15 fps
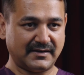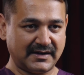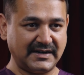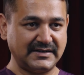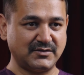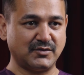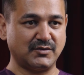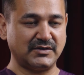
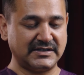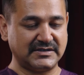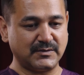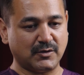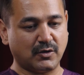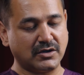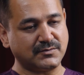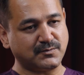Right? So this
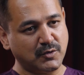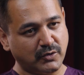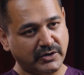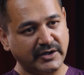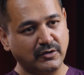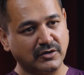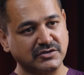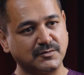will cause
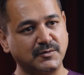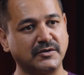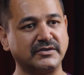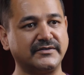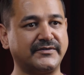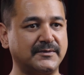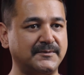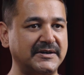bloating also because of
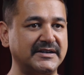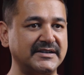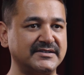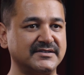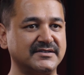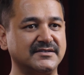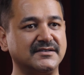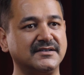the
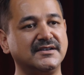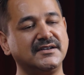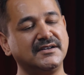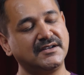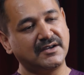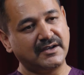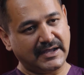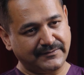fermentation,
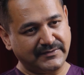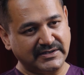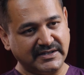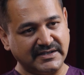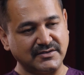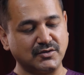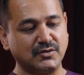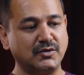
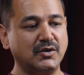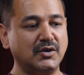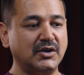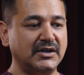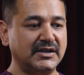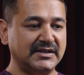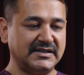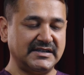everything. So
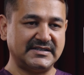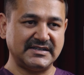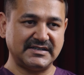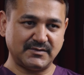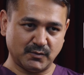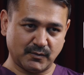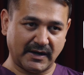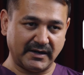this
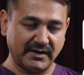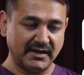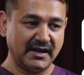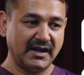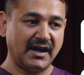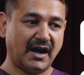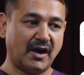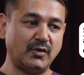is one.
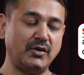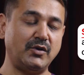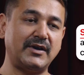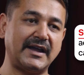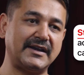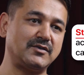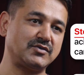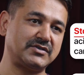How do you
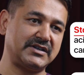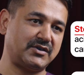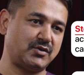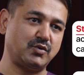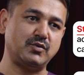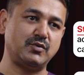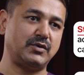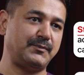diagnose it?
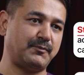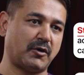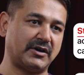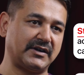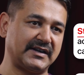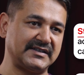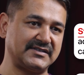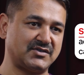Two
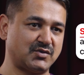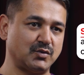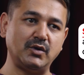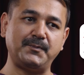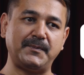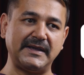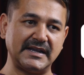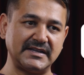important tests: stool
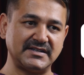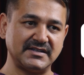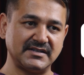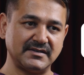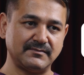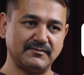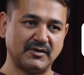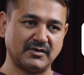pH,
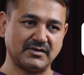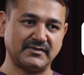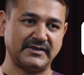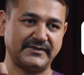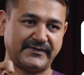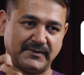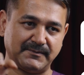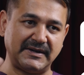because of
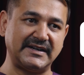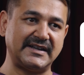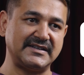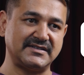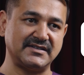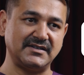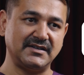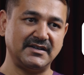the
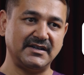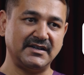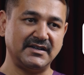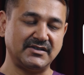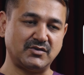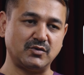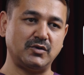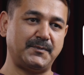fermentation.
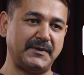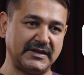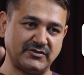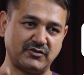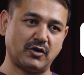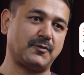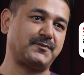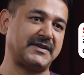Stool pH
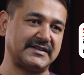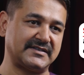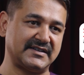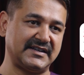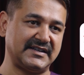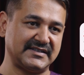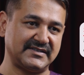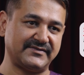drops
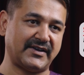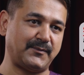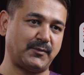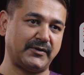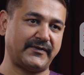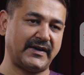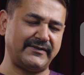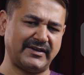acidic, less than
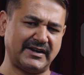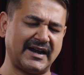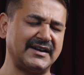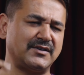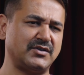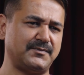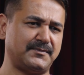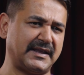5.5, and
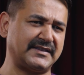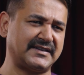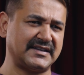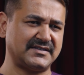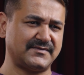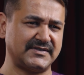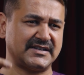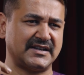hydrogen breath
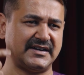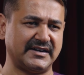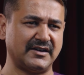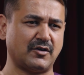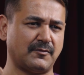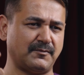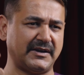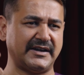tests, which are a little
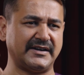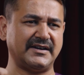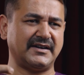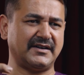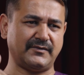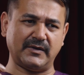complicated.